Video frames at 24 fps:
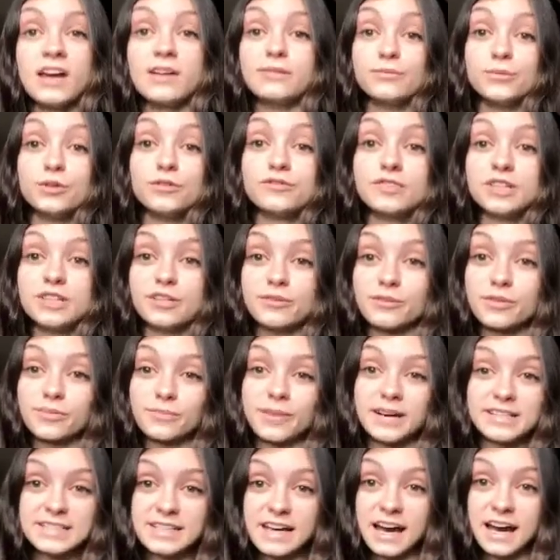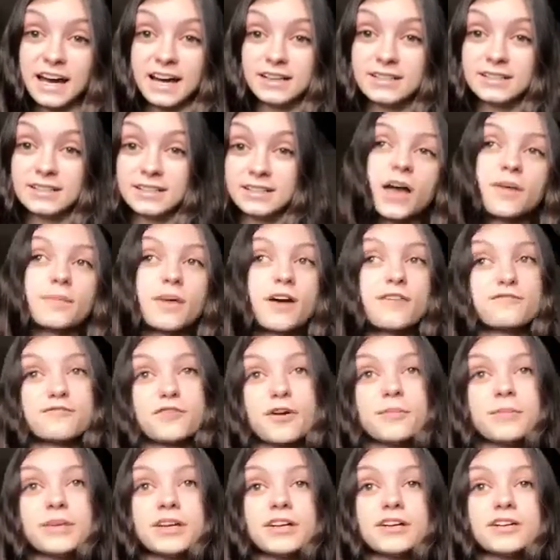I moved here with my dad. I'm not
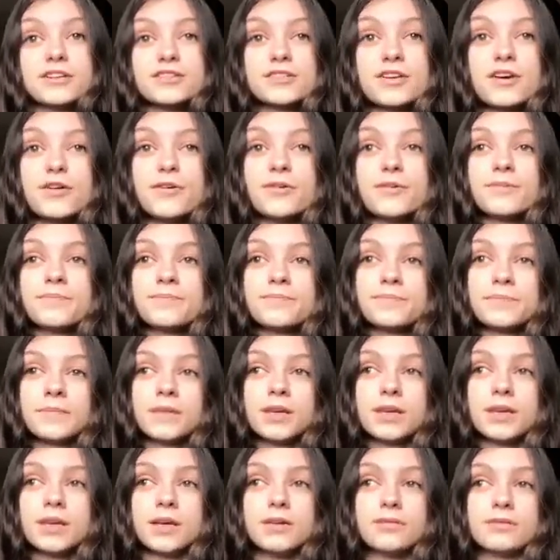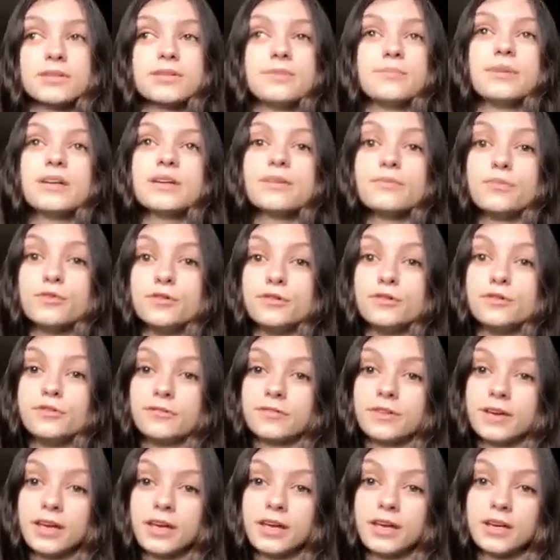from here, so it was a big
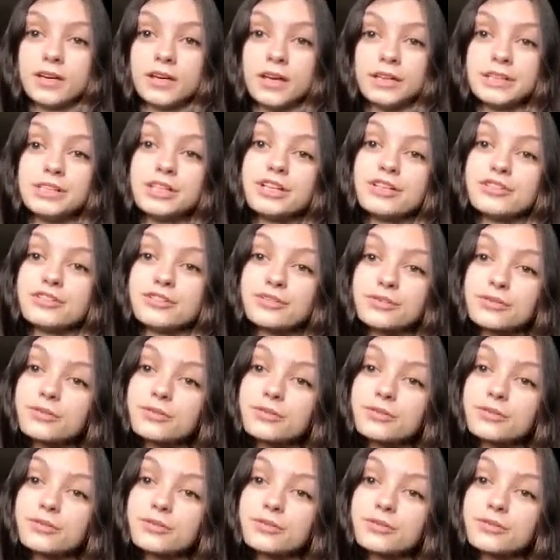move. I changed